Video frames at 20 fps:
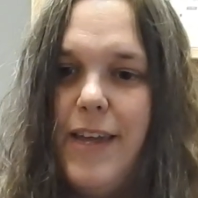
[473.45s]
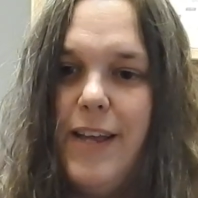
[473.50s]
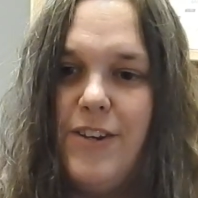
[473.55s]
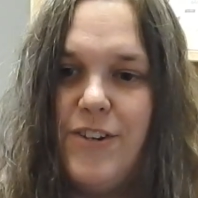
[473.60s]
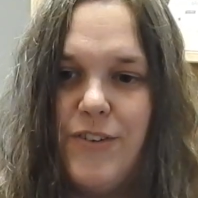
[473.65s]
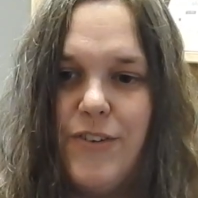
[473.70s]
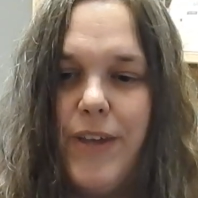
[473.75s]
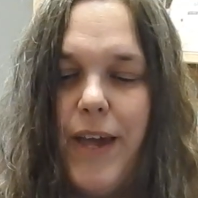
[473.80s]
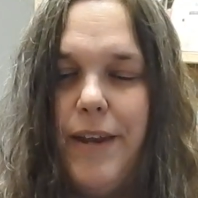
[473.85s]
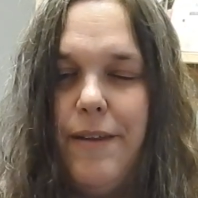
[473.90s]
It
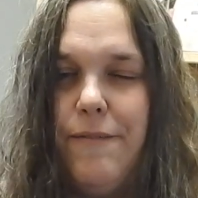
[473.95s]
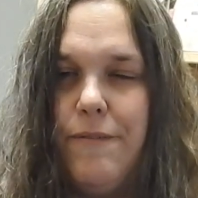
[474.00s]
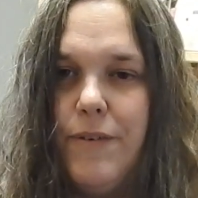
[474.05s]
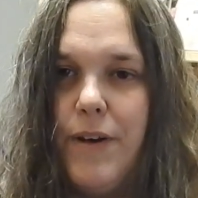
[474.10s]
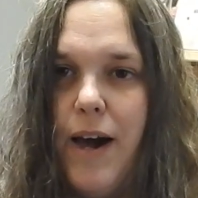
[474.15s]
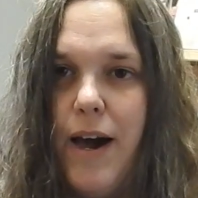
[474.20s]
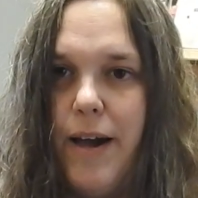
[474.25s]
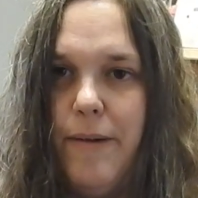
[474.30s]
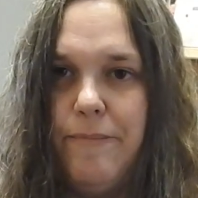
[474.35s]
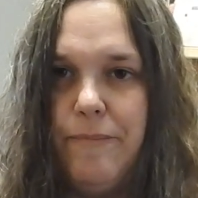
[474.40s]
just kind of
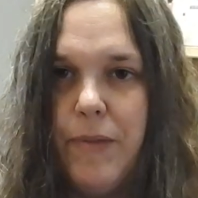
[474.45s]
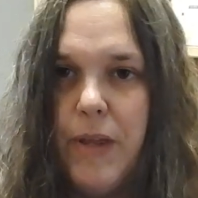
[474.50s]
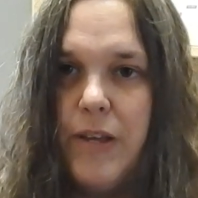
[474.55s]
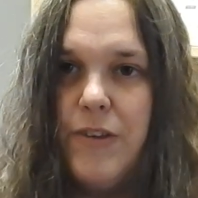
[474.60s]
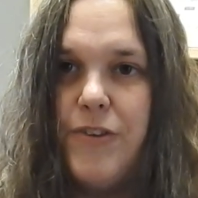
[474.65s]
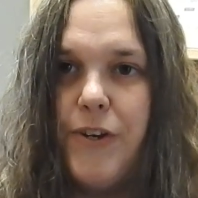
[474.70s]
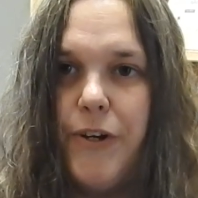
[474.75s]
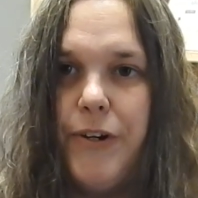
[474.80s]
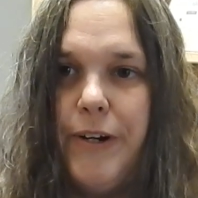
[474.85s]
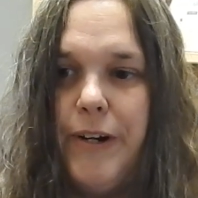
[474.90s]
got
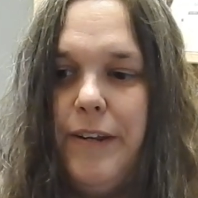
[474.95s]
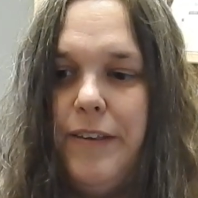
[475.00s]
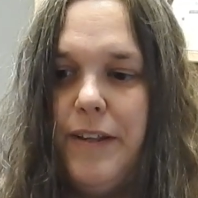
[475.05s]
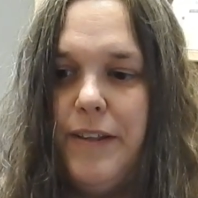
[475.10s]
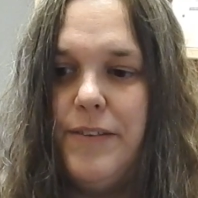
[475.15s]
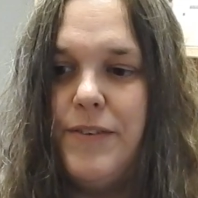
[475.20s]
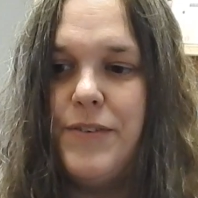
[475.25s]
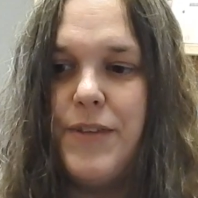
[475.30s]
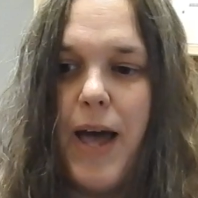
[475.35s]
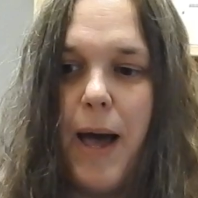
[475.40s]
started and
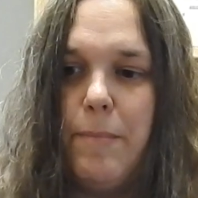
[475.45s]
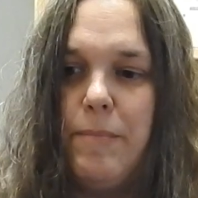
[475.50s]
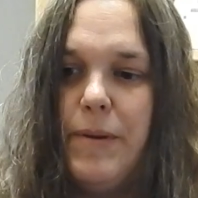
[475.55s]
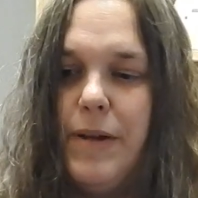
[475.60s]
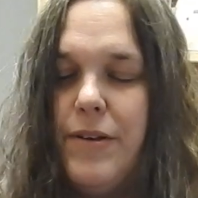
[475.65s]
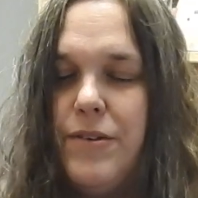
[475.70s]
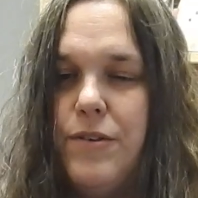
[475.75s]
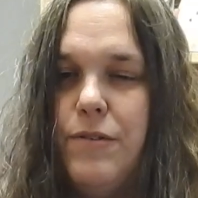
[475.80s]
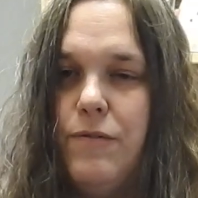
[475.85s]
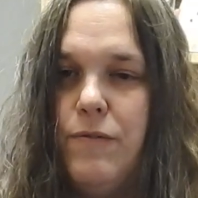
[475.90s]
then stopped
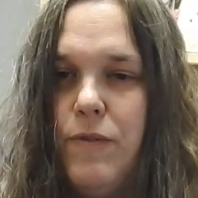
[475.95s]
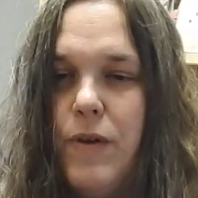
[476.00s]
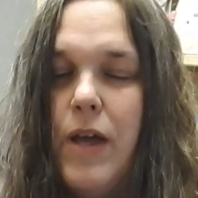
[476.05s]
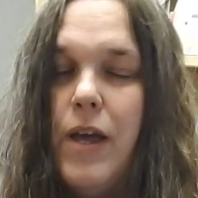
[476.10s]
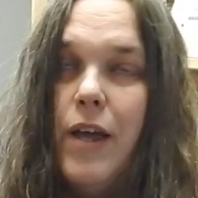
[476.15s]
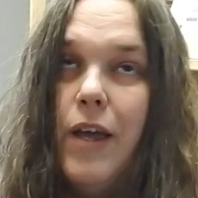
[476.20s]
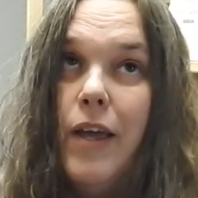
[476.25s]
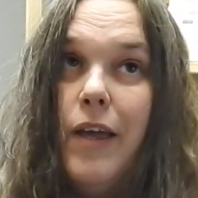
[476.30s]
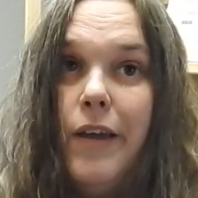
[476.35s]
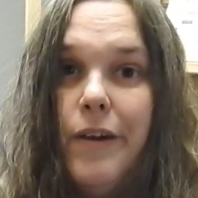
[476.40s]
because of
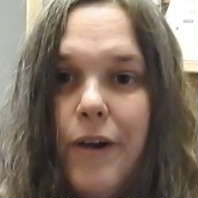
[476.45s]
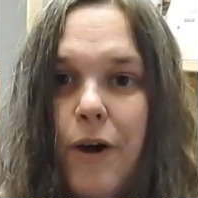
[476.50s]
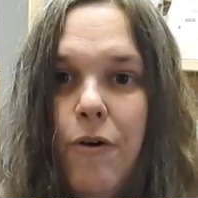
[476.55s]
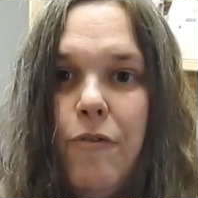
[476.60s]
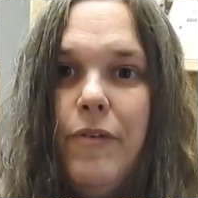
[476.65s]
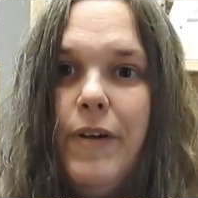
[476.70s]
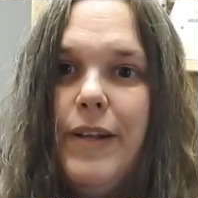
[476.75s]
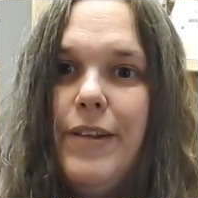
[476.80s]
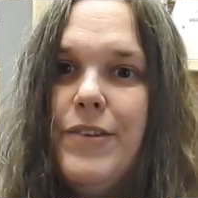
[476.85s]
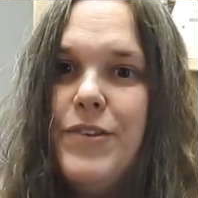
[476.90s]

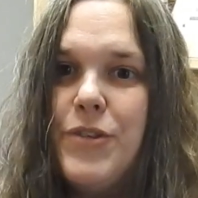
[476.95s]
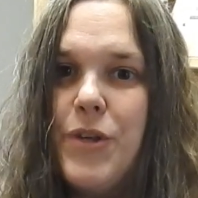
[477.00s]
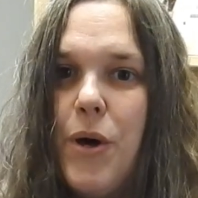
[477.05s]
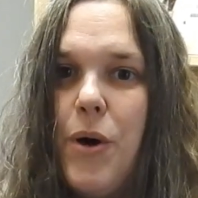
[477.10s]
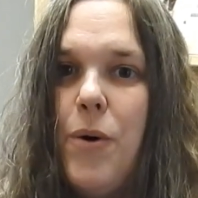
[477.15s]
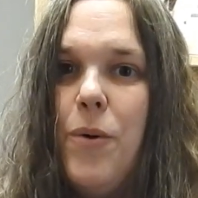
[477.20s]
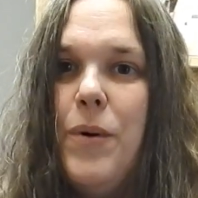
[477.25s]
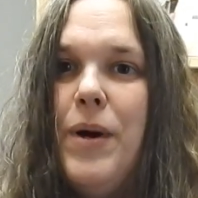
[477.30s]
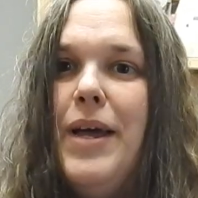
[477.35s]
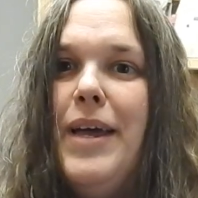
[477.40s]
COVID,
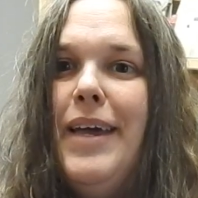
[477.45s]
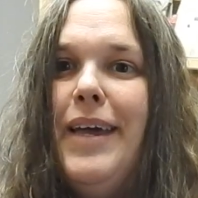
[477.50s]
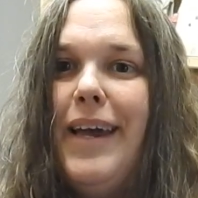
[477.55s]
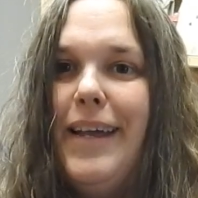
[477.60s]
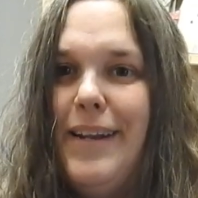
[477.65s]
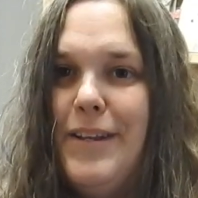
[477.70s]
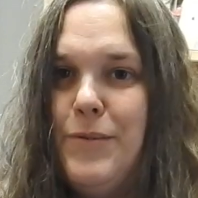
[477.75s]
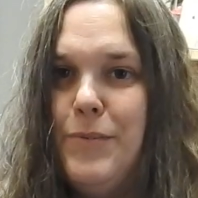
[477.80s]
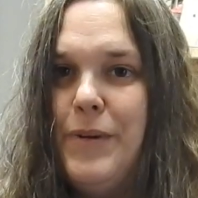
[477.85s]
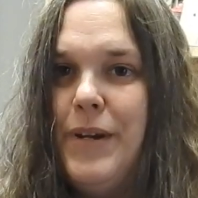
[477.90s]
so
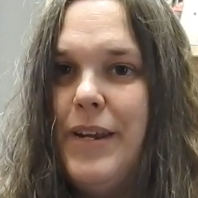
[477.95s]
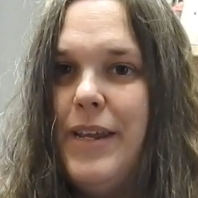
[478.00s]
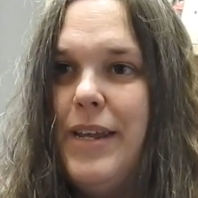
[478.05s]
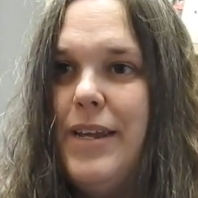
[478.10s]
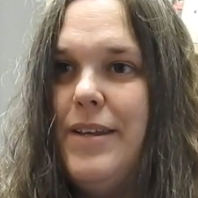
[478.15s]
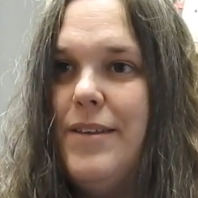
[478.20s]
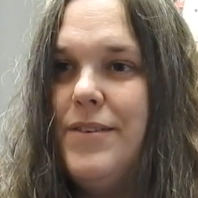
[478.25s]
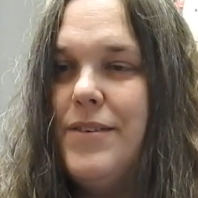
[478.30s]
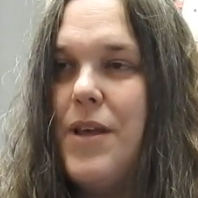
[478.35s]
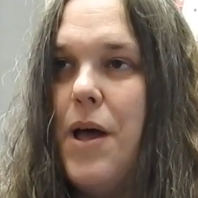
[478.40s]
it is what it is.